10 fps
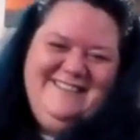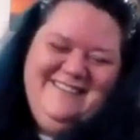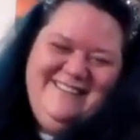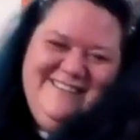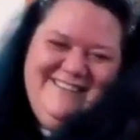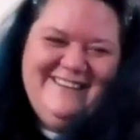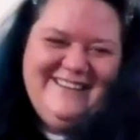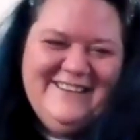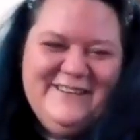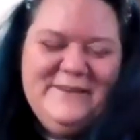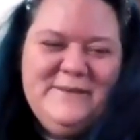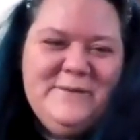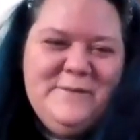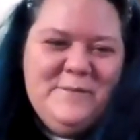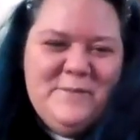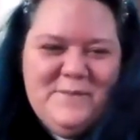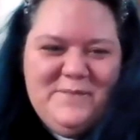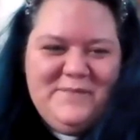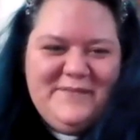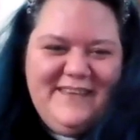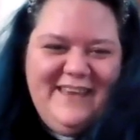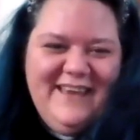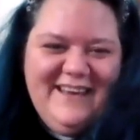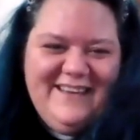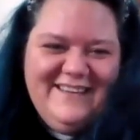[no speech]